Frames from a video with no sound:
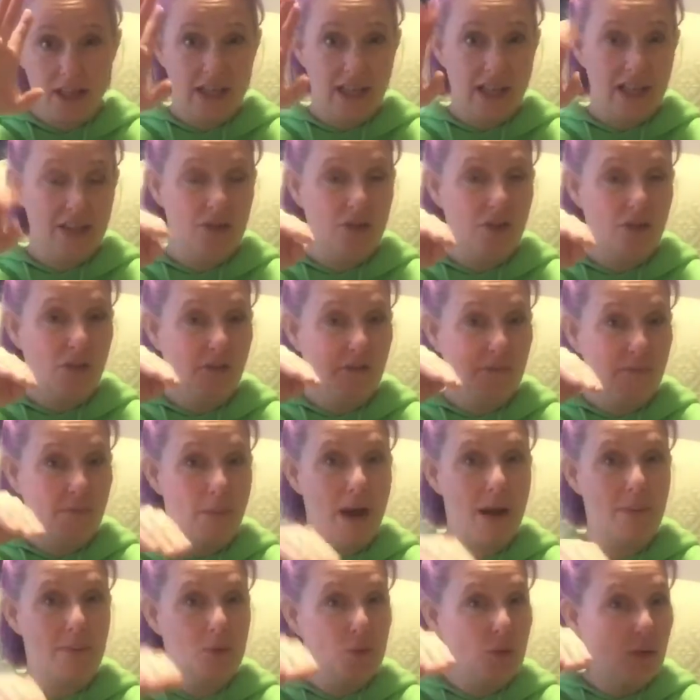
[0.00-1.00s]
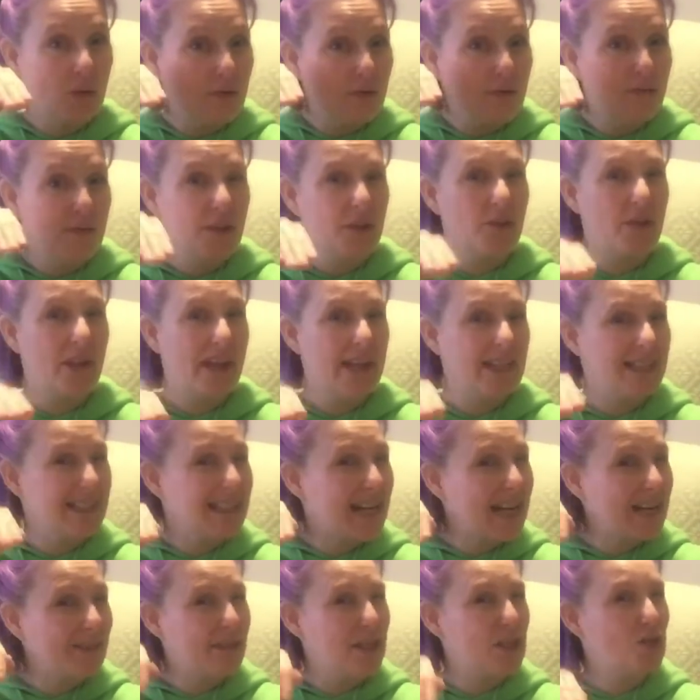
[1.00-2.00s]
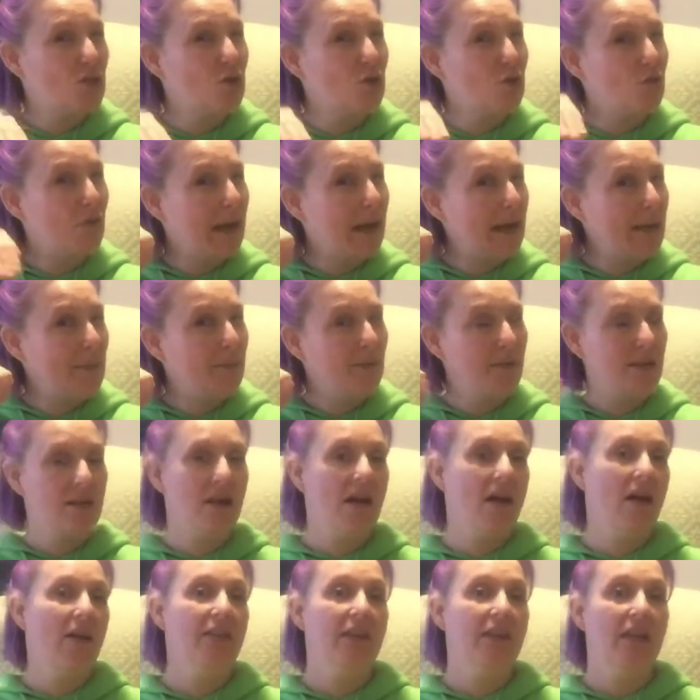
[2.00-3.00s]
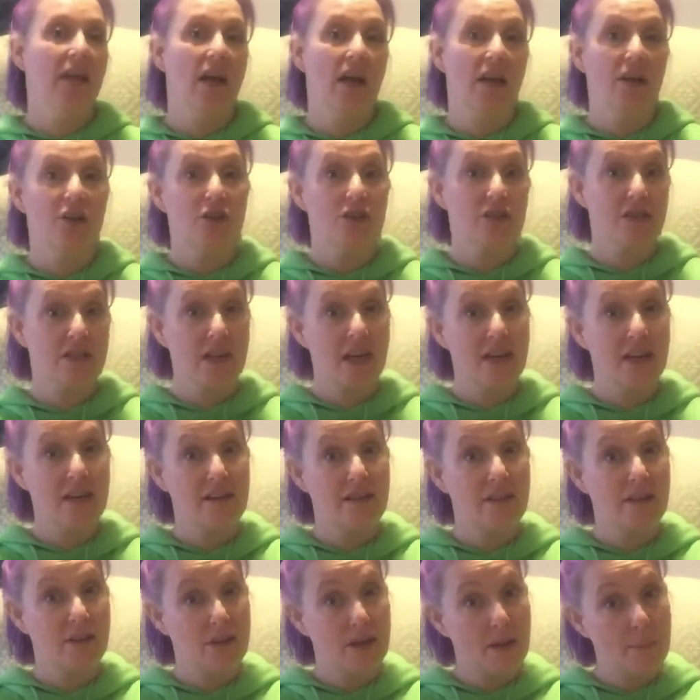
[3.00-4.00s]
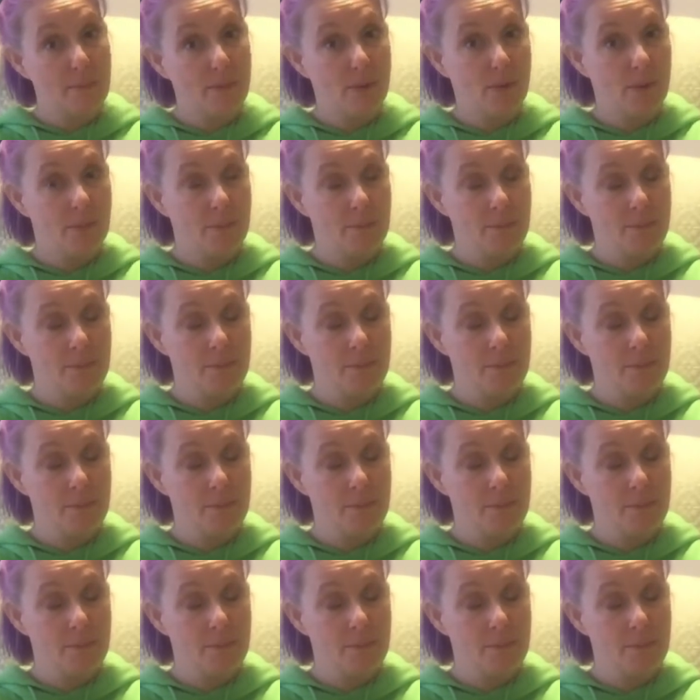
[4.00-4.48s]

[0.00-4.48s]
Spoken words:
and moms will feel that as kind of a scraping on the underside of their nipple,